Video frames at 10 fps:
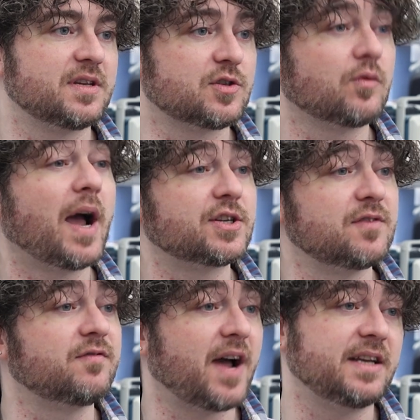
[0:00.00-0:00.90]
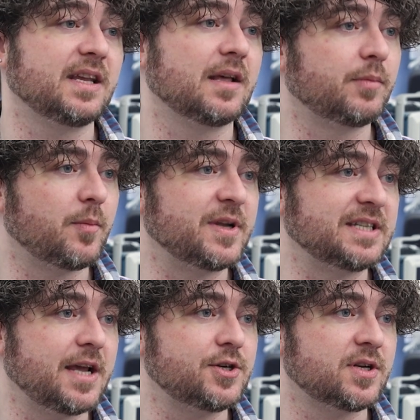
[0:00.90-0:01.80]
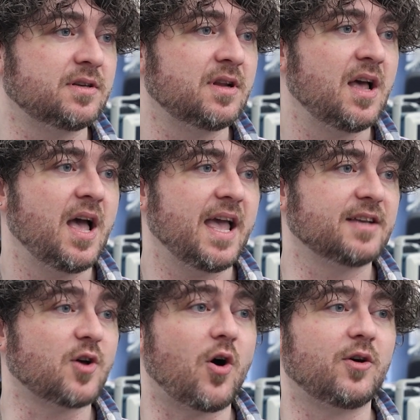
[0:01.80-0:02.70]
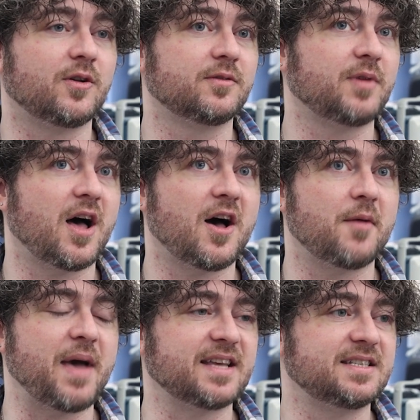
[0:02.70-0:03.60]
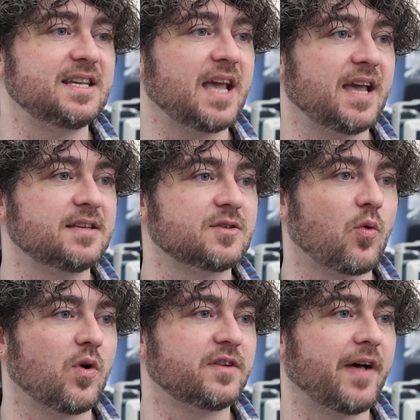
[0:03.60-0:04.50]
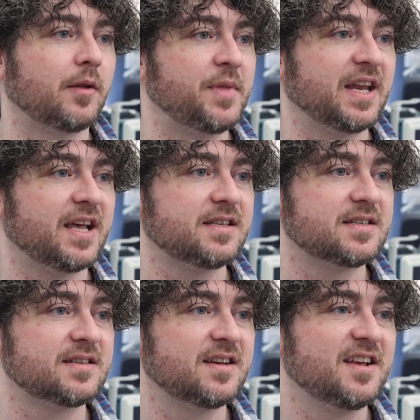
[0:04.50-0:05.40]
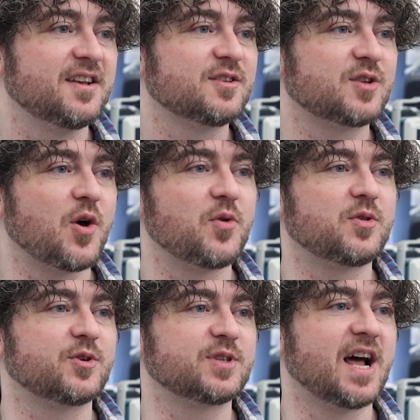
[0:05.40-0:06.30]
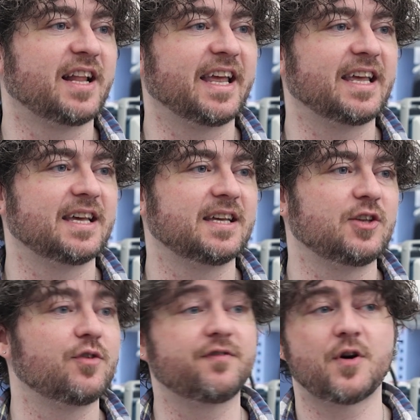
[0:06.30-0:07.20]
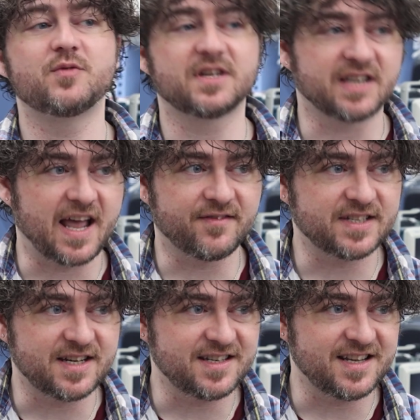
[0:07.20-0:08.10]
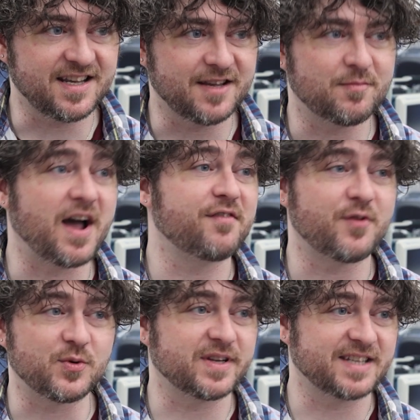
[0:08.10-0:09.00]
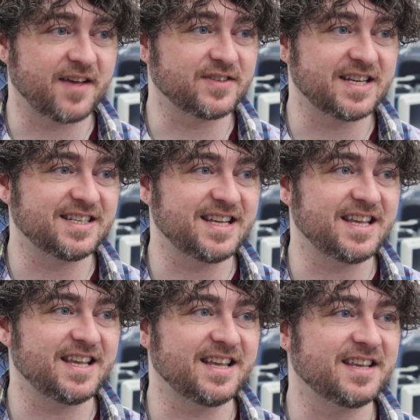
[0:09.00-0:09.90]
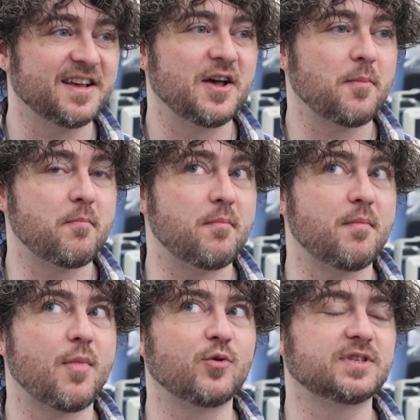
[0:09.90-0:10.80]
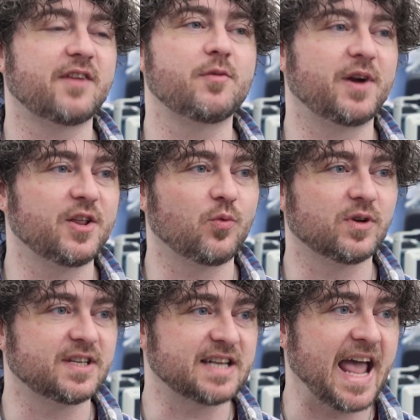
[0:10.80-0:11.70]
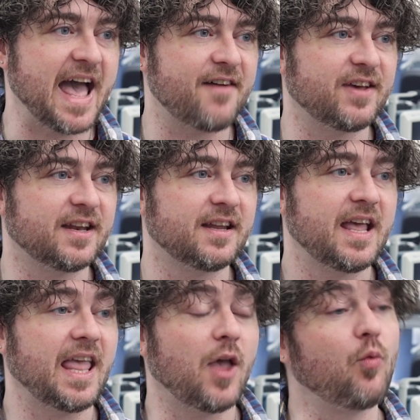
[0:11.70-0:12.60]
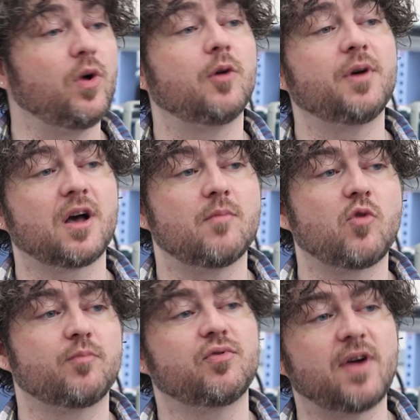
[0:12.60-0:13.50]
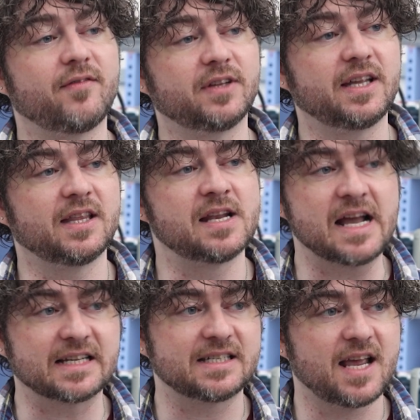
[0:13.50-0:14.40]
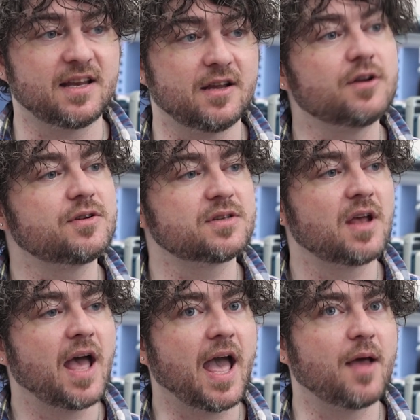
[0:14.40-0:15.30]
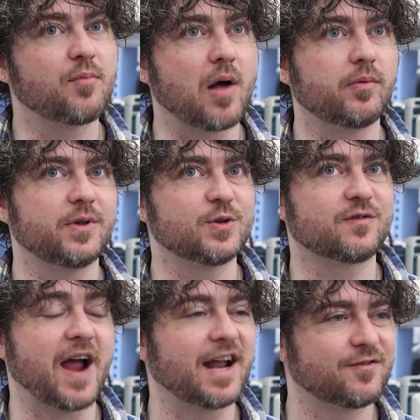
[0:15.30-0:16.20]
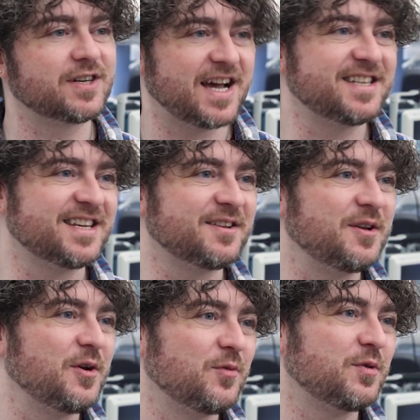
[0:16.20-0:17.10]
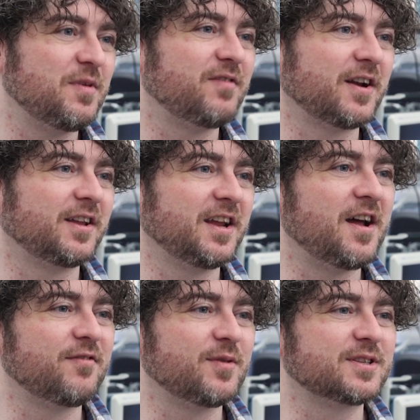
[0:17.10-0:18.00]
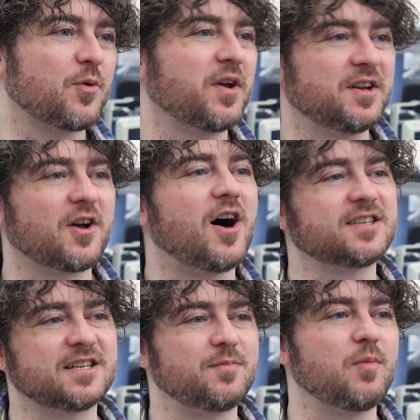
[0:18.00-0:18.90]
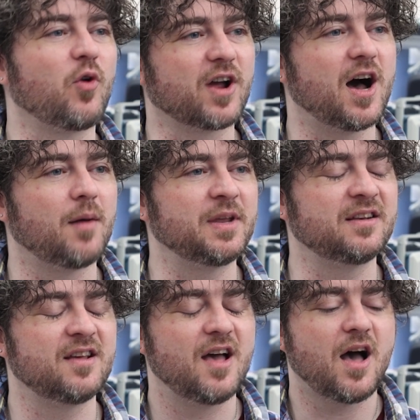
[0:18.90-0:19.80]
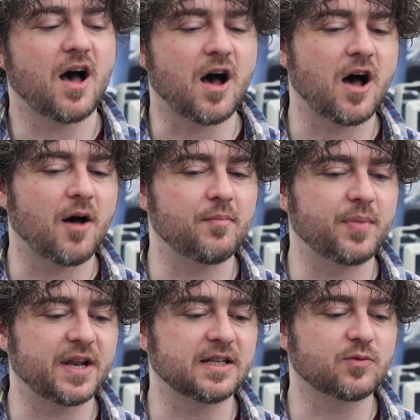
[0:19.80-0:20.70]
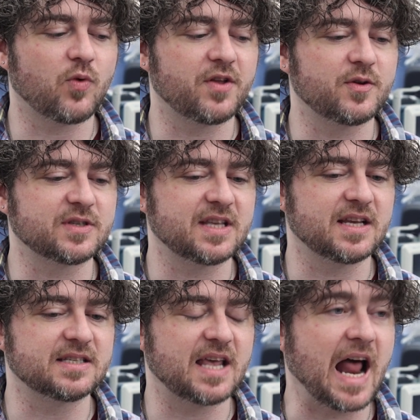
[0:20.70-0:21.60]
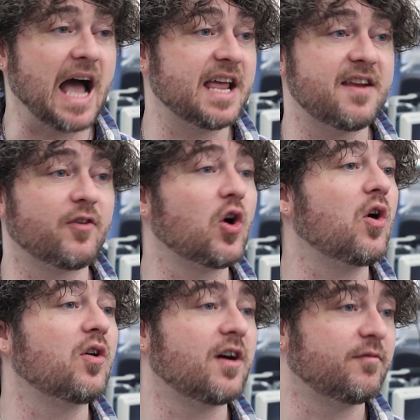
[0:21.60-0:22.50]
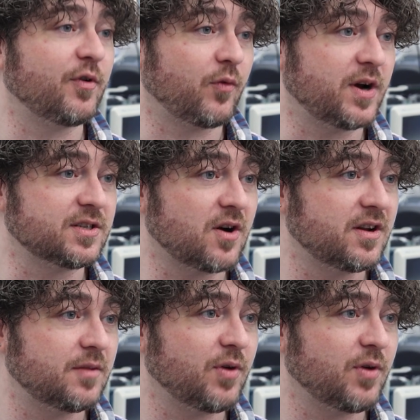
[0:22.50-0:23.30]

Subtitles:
this direction finding implementation is all SDKs or development kits. So there's not like, your phone doesn't have CTE, my phone doesn't have CTE, most everybody in the world doesn't have it. It will become more prevalent in the next 10 years and probably used for advertising. Would be funnily enough what's going to cause it to be more common. But it's one of those things that I had never heard of before I started the